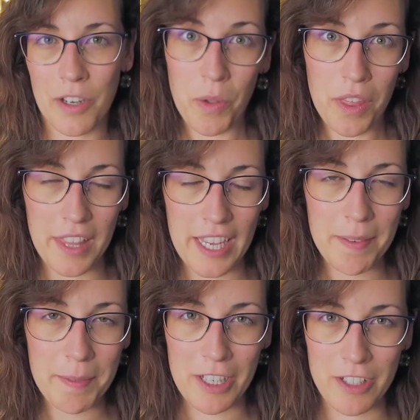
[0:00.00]
good
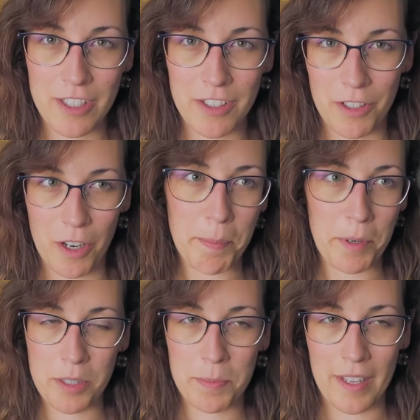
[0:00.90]
thing because you're not
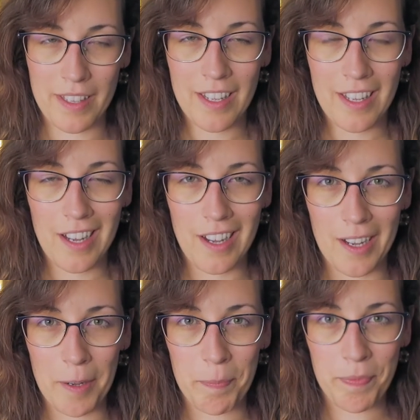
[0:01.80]
prospect
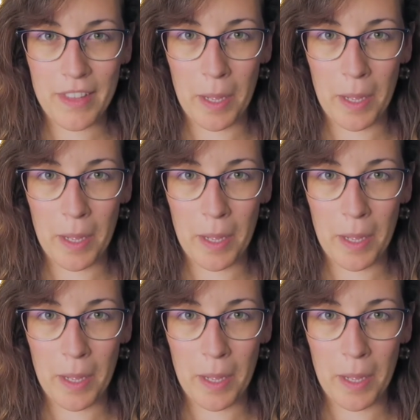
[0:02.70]
um,